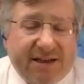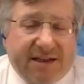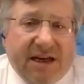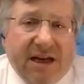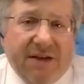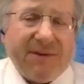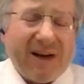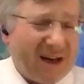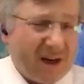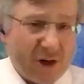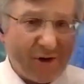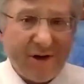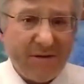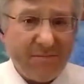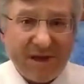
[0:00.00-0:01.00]
It didn't even
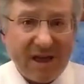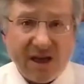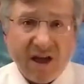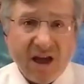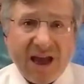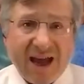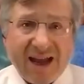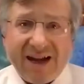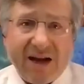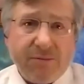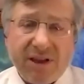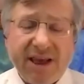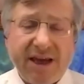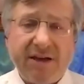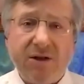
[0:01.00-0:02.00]
occur to me. And I
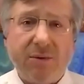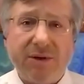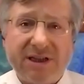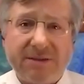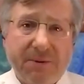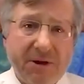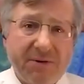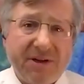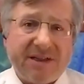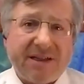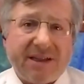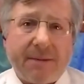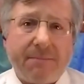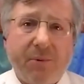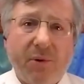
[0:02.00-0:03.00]
really had no experience
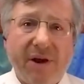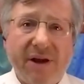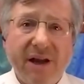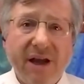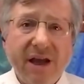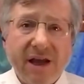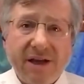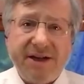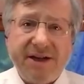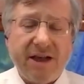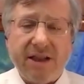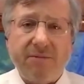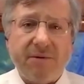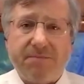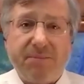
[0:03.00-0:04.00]
at that point
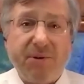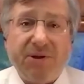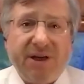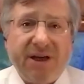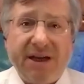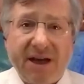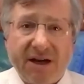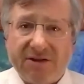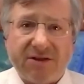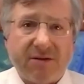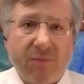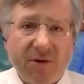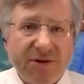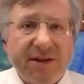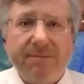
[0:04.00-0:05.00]
dealing with billionaires
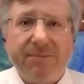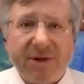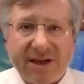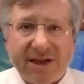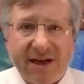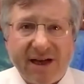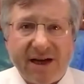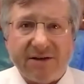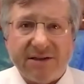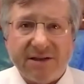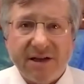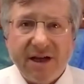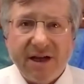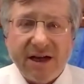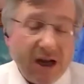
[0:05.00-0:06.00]
or
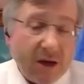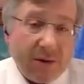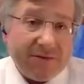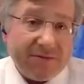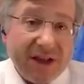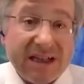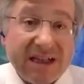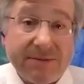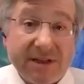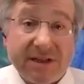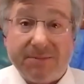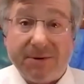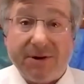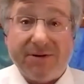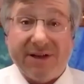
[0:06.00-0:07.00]
multi-billionaires. No, I have lots of
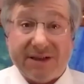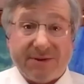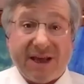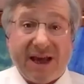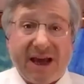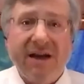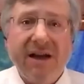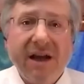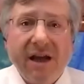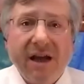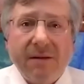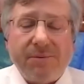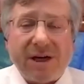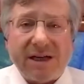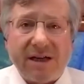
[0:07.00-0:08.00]
experience with that.
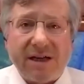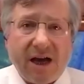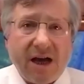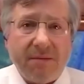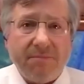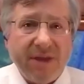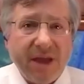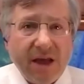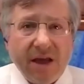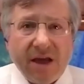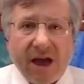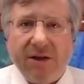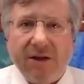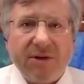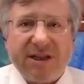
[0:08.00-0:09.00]
But um,
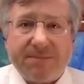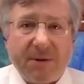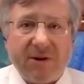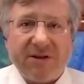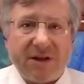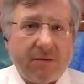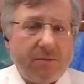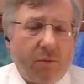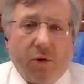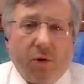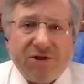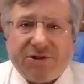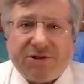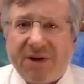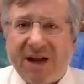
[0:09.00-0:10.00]
I had no experience at
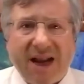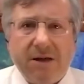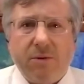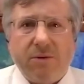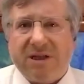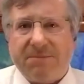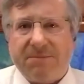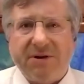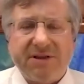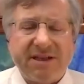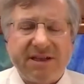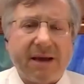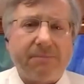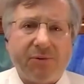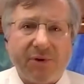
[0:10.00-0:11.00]
Wall Street. I had no experience
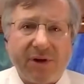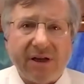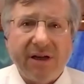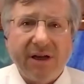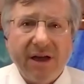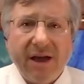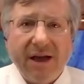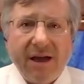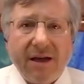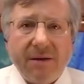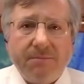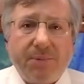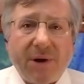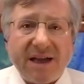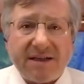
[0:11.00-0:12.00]
at that point.
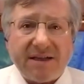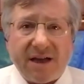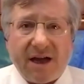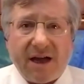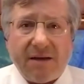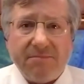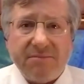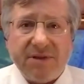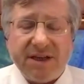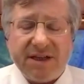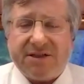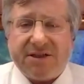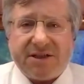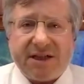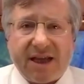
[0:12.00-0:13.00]
But um,
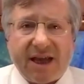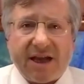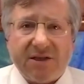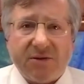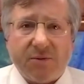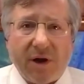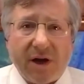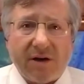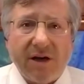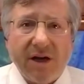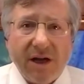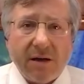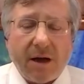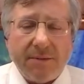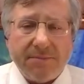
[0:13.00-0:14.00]
this is just a case
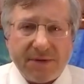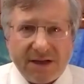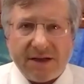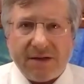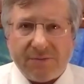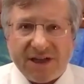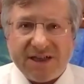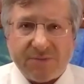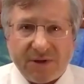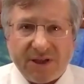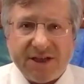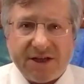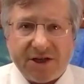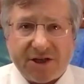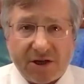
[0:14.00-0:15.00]
where uh, it's
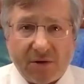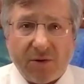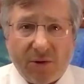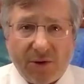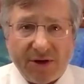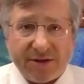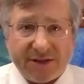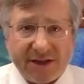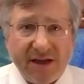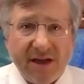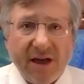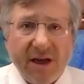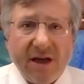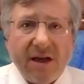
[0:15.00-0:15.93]
really to show loyalty.